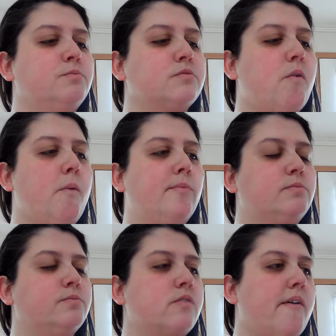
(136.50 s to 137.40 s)

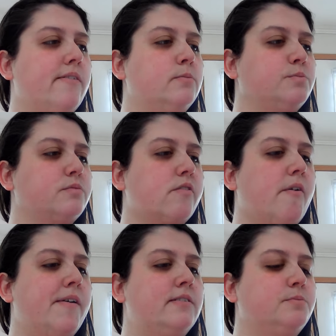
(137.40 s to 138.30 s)

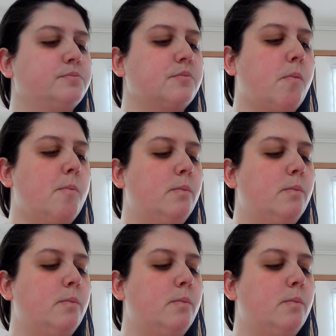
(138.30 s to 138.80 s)
Nothing is said.